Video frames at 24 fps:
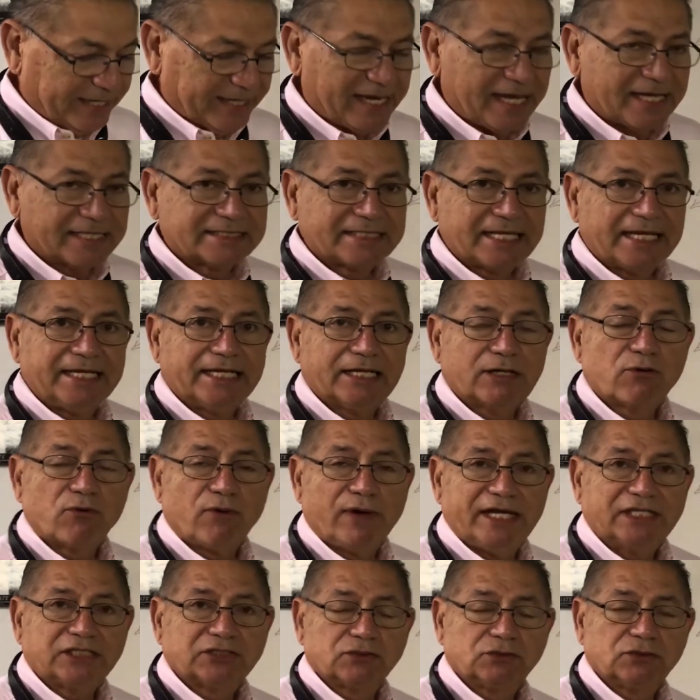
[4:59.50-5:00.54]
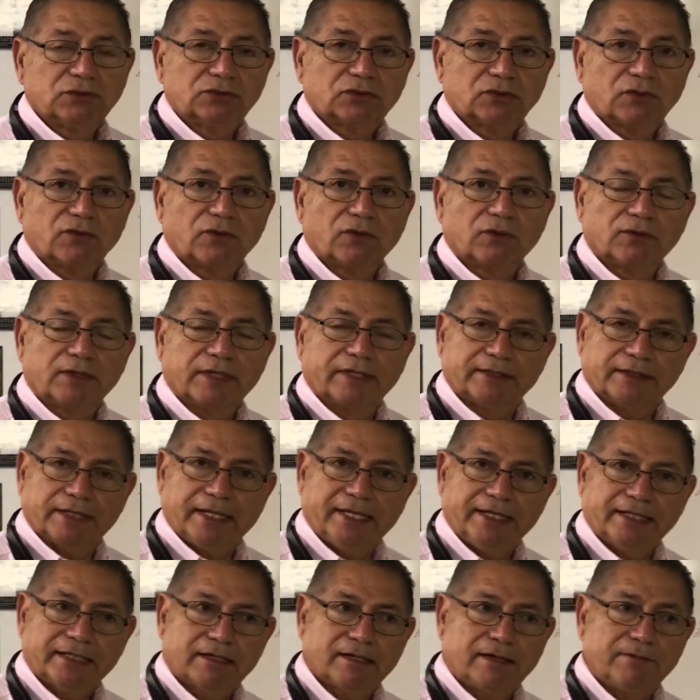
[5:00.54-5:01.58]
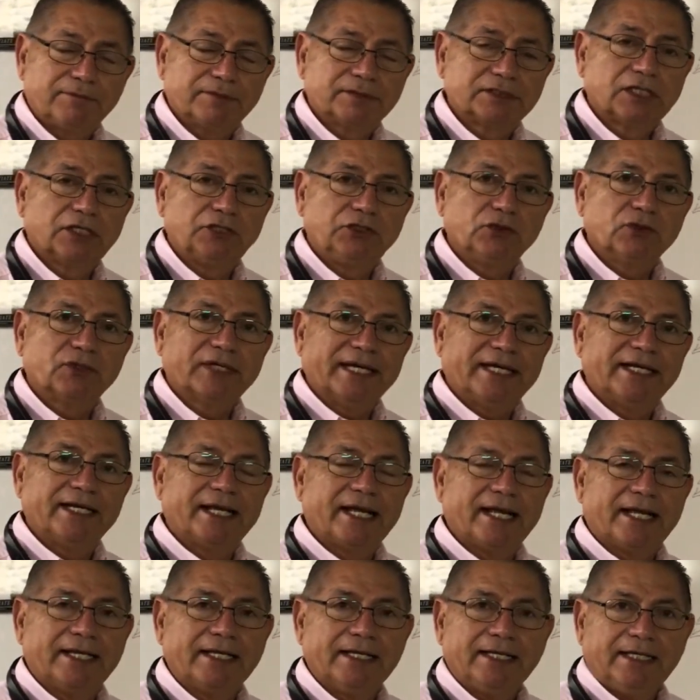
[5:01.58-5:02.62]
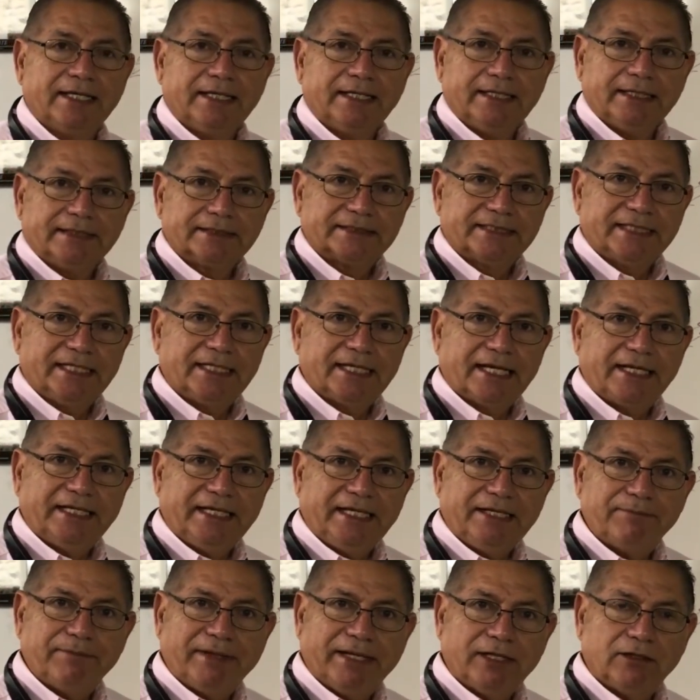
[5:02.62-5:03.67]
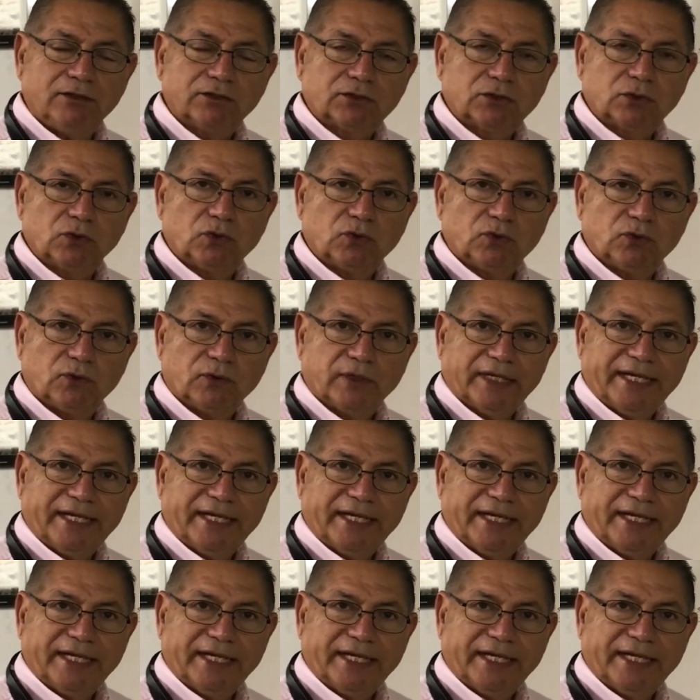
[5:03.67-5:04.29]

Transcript: has any questions or any comments, you can send an email to